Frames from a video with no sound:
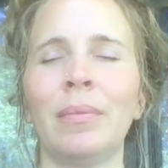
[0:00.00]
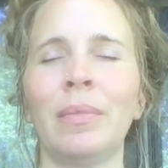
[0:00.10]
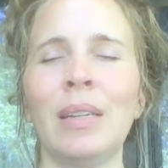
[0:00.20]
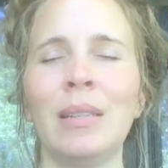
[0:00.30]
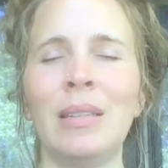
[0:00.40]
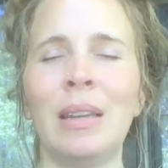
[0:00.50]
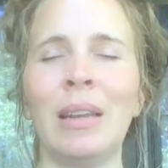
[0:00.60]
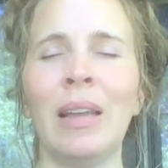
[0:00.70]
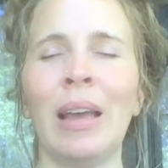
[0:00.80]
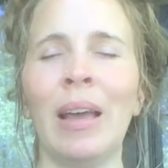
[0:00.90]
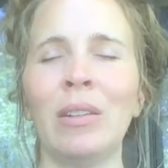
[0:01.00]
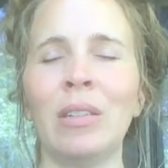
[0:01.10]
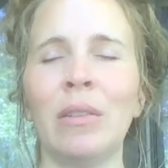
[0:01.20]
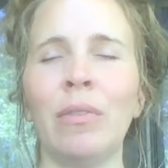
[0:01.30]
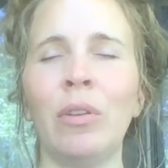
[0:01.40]
And sending out
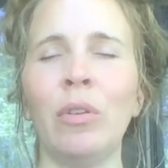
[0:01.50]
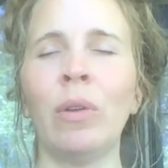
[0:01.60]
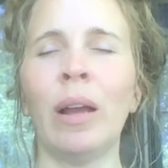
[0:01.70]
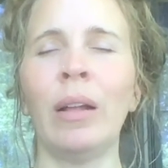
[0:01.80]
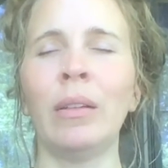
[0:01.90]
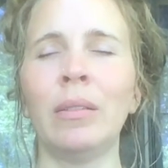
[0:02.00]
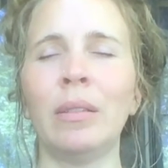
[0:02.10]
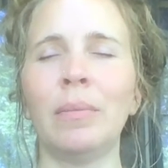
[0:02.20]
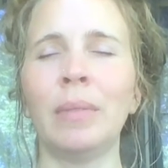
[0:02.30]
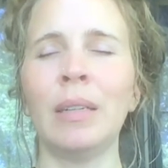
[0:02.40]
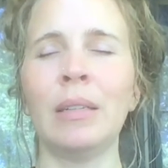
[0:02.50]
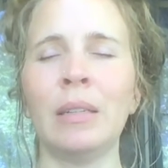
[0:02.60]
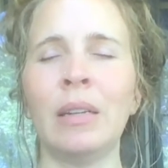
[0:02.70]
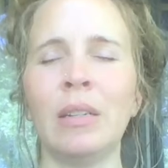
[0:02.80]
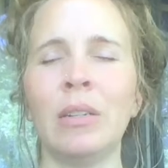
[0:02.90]
just a few rounds, these
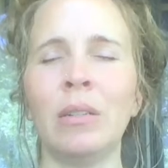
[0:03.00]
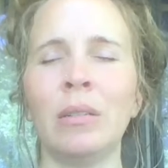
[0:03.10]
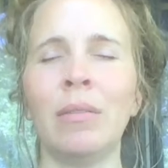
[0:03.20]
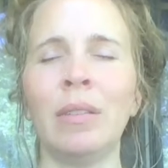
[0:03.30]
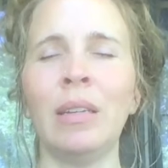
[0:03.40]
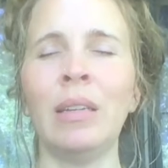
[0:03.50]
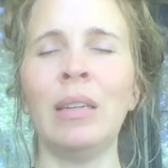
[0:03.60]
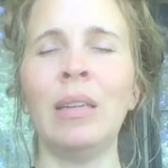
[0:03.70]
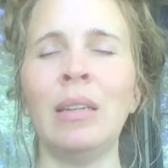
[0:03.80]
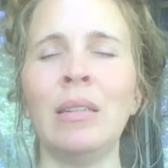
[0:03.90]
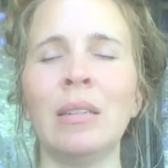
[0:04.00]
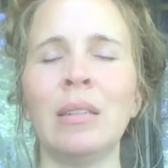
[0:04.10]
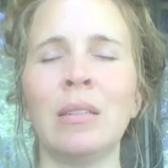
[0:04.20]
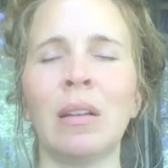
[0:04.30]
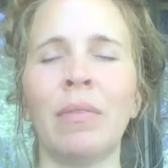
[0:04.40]
intentions of ease
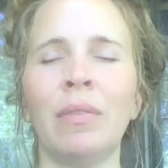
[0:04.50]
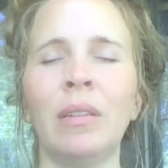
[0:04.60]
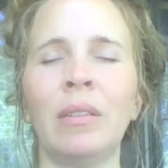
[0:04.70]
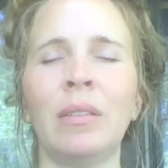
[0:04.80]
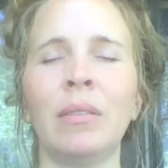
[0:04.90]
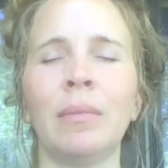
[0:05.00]
and softness,